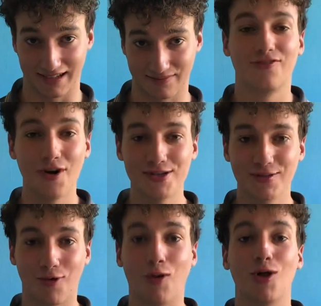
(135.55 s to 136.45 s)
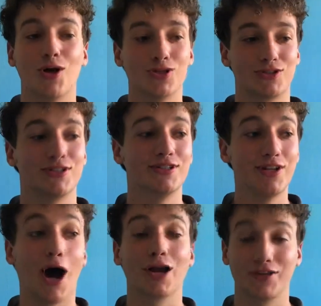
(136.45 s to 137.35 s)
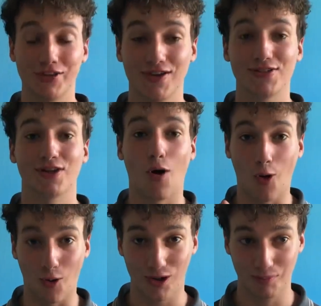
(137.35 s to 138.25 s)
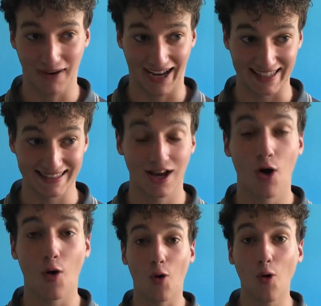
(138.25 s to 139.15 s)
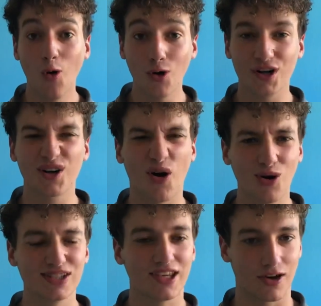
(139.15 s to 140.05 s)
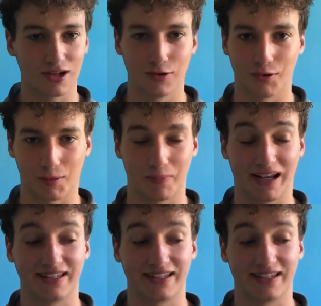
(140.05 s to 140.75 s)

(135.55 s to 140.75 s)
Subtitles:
First of all, do not use oil paint or only acrylic paint.